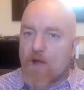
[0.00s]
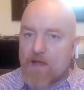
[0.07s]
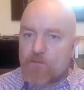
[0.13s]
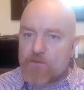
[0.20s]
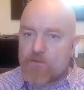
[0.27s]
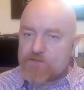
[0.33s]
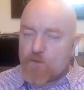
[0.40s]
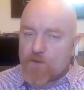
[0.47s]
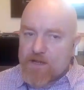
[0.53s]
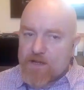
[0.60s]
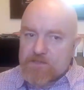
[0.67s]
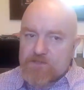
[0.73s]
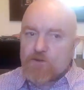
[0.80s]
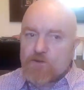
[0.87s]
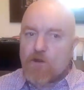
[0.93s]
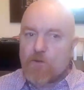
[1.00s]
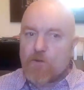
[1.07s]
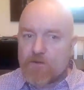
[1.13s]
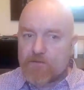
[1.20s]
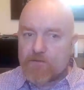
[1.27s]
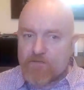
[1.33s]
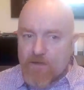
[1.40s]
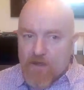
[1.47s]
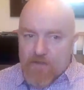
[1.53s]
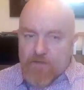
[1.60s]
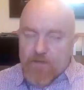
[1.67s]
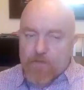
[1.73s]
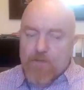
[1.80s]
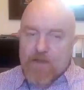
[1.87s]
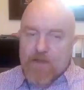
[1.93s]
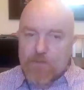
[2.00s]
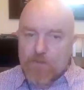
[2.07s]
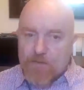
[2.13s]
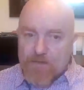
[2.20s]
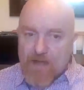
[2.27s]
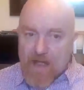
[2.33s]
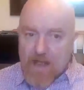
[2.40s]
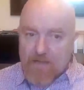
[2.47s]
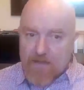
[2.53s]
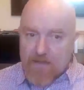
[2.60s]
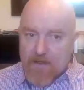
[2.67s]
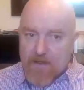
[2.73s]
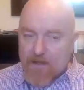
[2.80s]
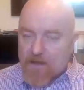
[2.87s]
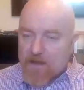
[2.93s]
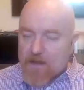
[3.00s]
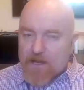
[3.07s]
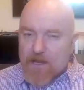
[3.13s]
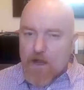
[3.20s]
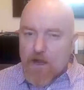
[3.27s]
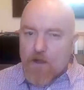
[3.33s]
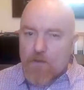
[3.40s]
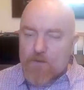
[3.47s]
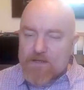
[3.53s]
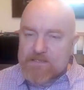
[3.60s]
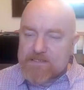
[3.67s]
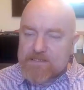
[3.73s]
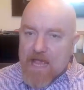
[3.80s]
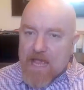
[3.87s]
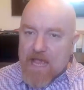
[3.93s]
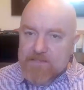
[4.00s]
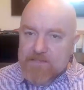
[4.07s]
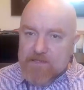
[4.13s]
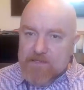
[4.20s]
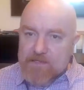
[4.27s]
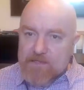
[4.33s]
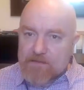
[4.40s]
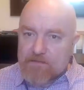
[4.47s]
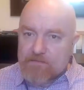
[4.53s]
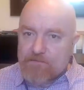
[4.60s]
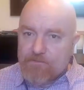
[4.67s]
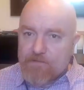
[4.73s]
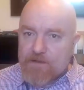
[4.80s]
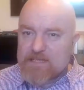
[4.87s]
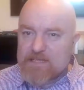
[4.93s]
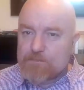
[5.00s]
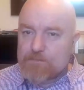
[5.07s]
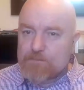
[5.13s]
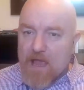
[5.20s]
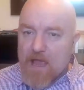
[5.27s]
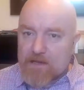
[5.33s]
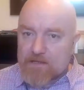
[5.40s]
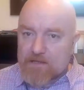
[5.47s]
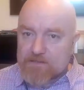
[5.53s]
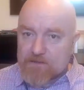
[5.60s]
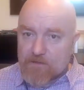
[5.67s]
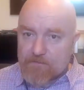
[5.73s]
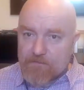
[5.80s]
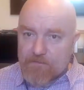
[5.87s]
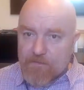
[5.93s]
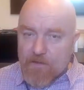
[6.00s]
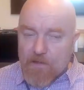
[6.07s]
we was talking to a couple of the people there that, you know, like with siestas in Spain and stuff.